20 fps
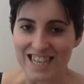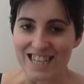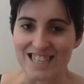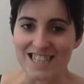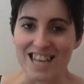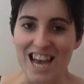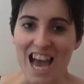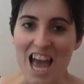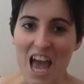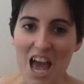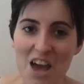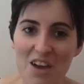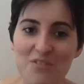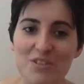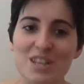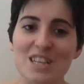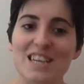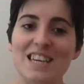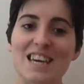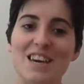It's
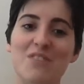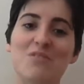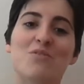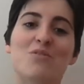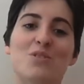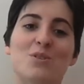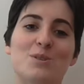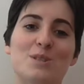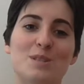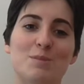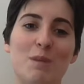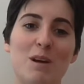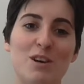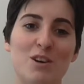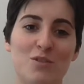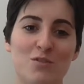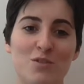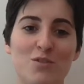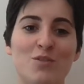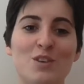heavily influenced by
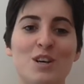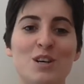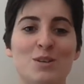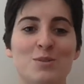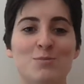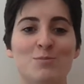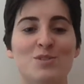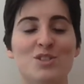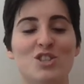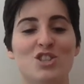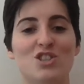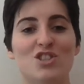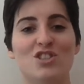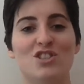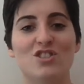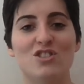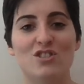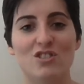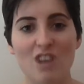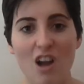other films such
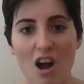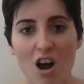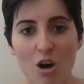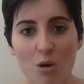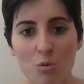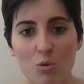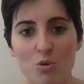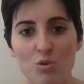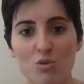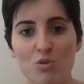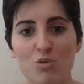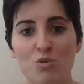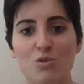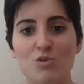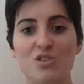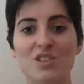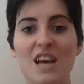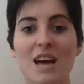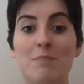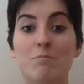as Star
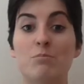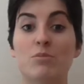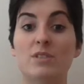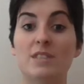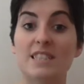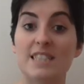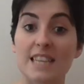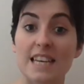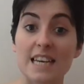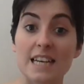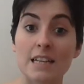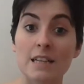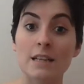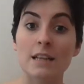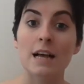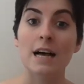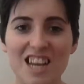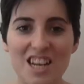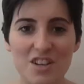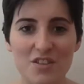Wars and Brazil.
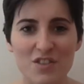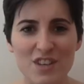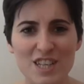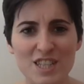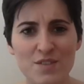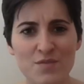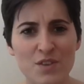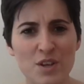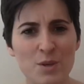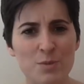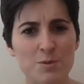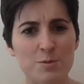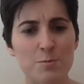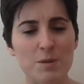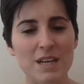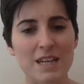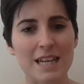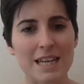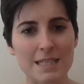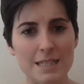Instead of these films
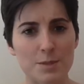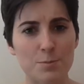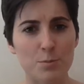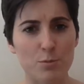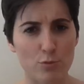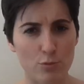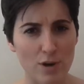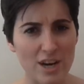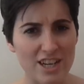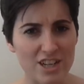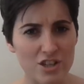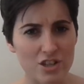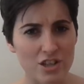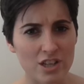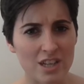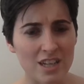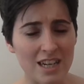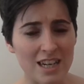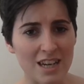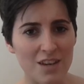being
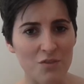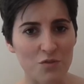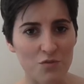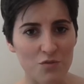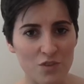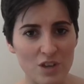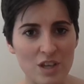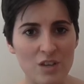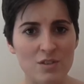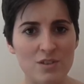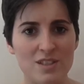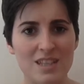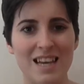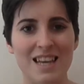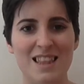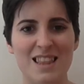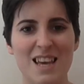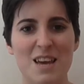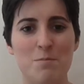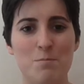inspiration, it feels
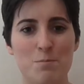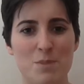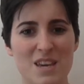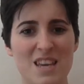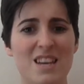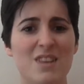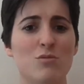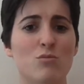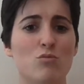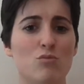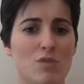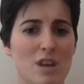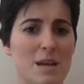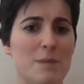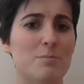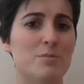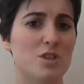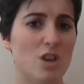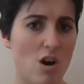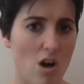like they're being
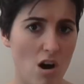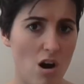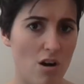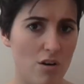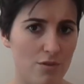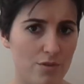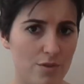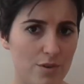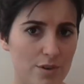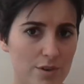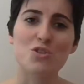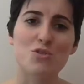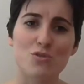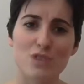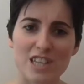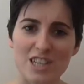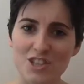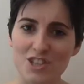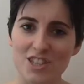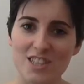ripped off. Even the
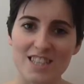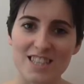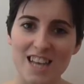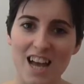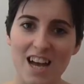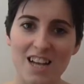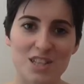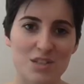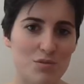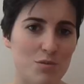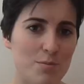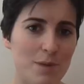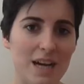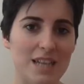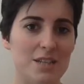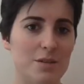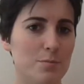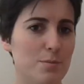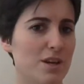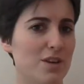creature designs
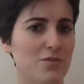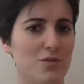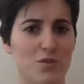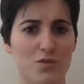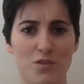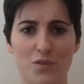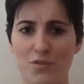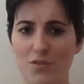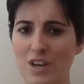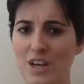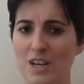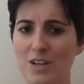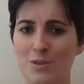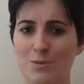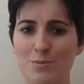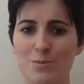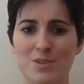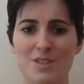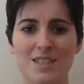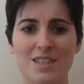reminded me of other
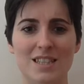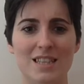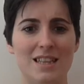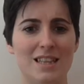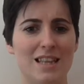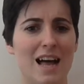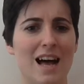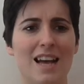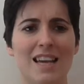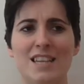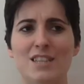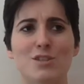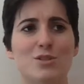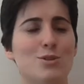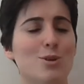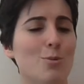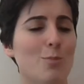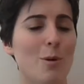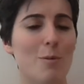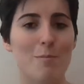films like
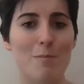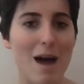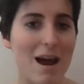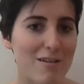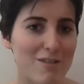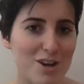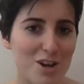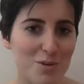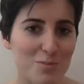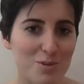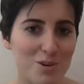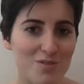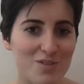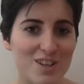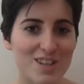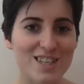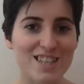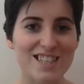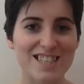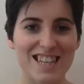Super Mario
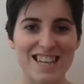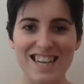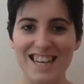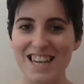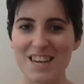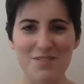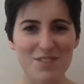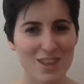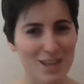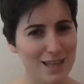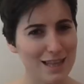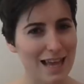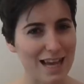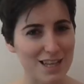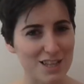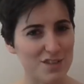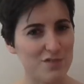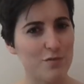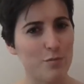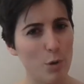Brothers and even the
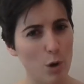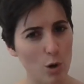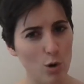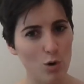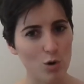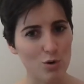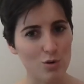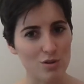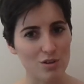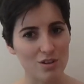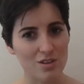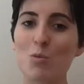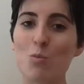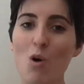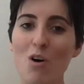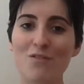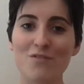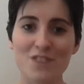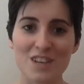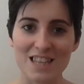likes of Paul. But the
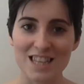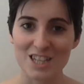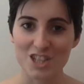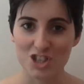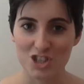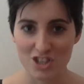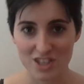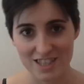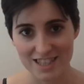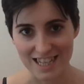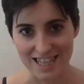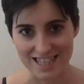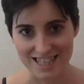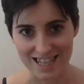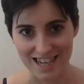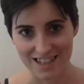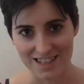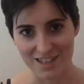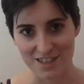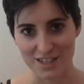one thing that does
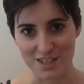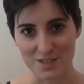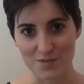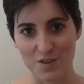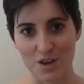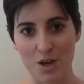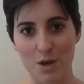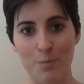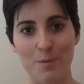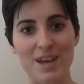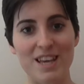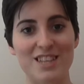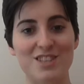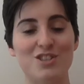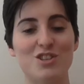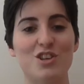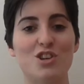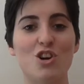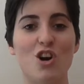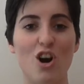excel in this film
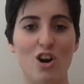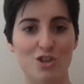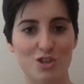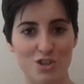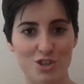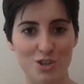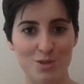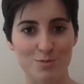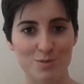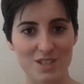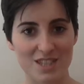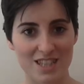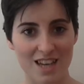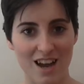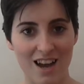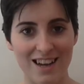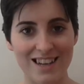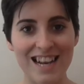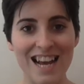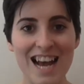is the costume
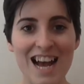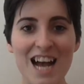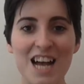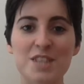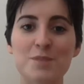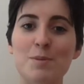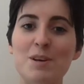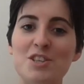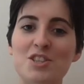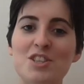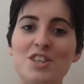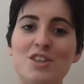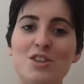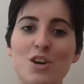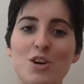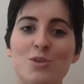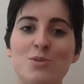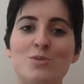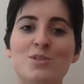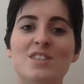design, especially
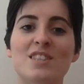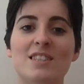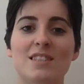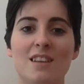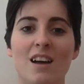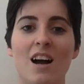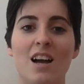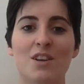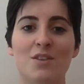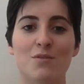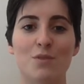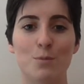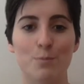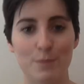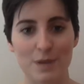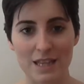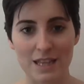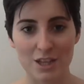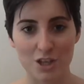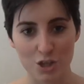those designed for
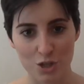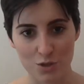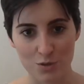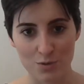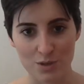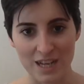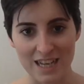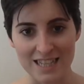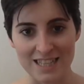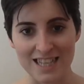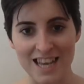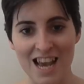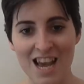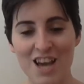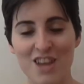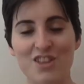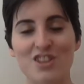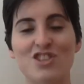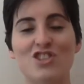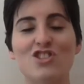Mila Kunis.
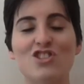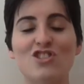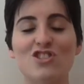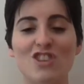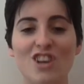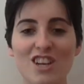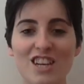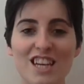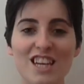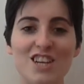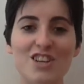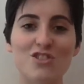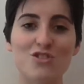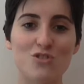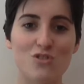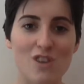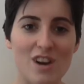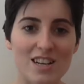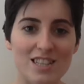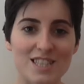The stunning
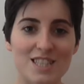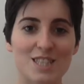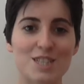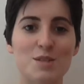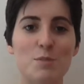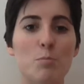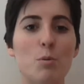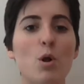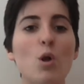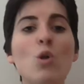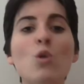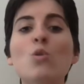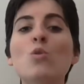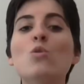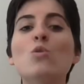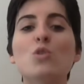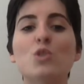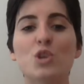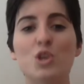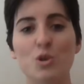dresses
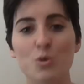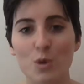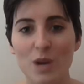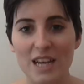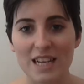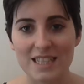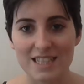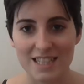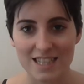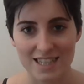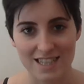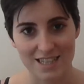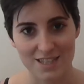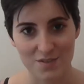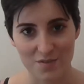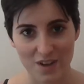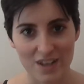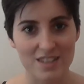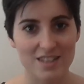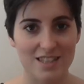pull you into
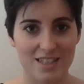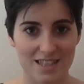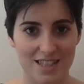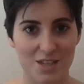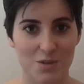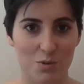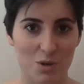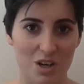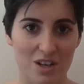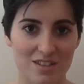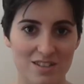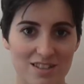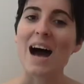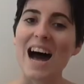this fantasy world.